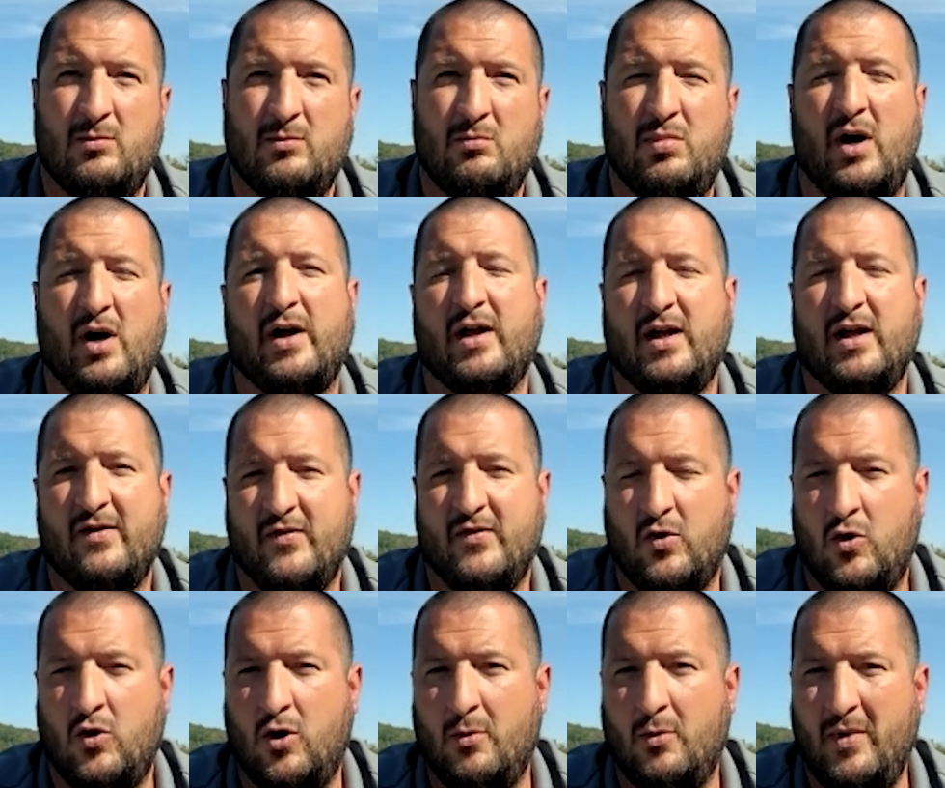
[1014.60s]
But if a
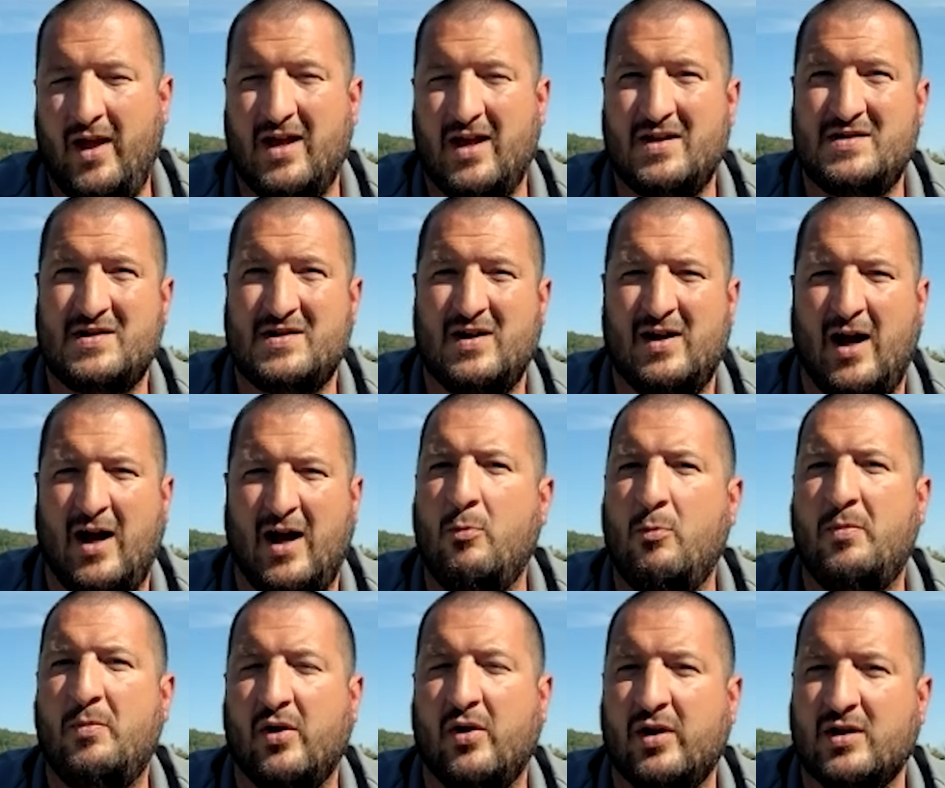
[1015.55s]
home has,
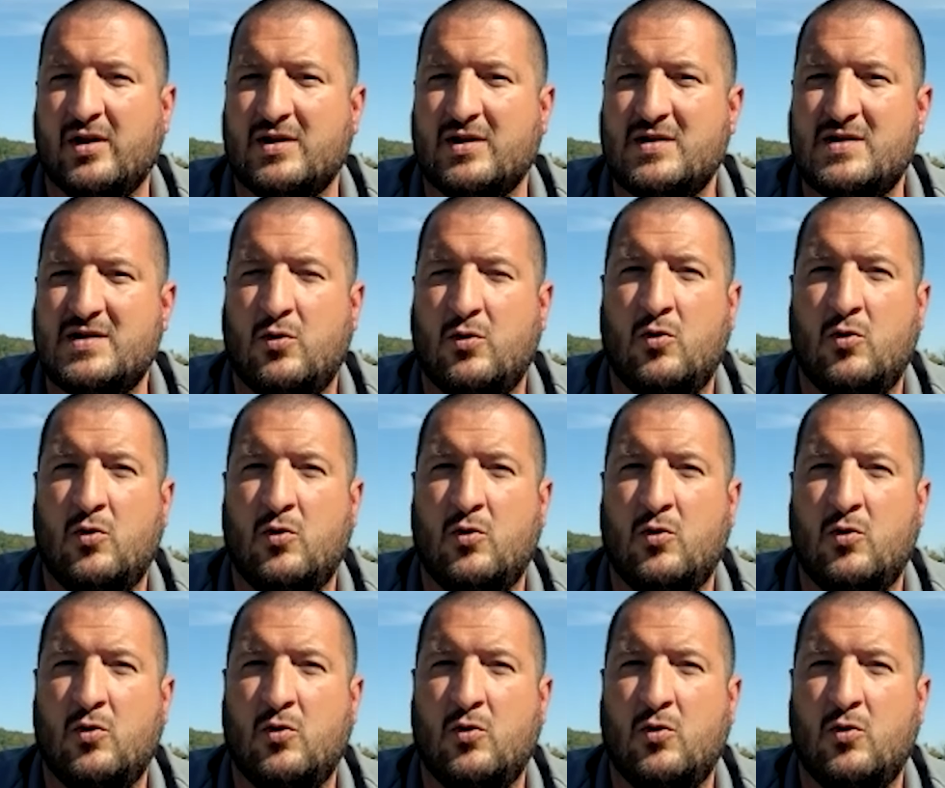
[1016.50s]
outbuildings,